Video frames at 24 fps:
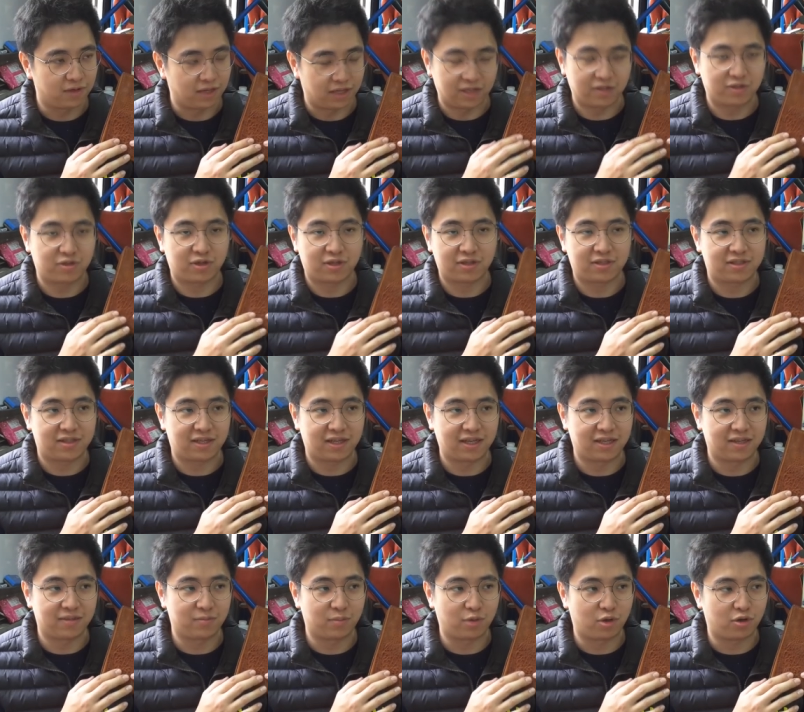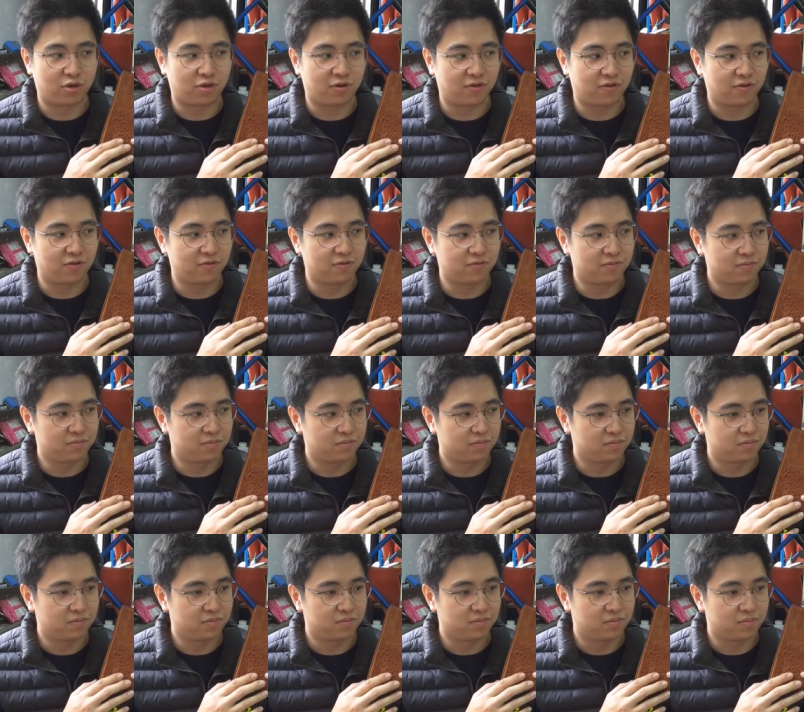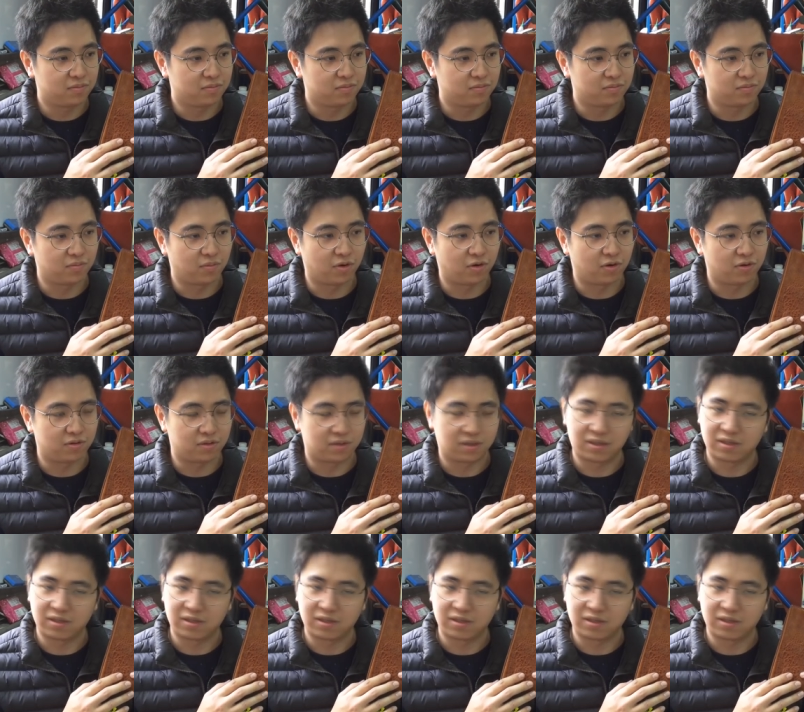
interesting, more, more.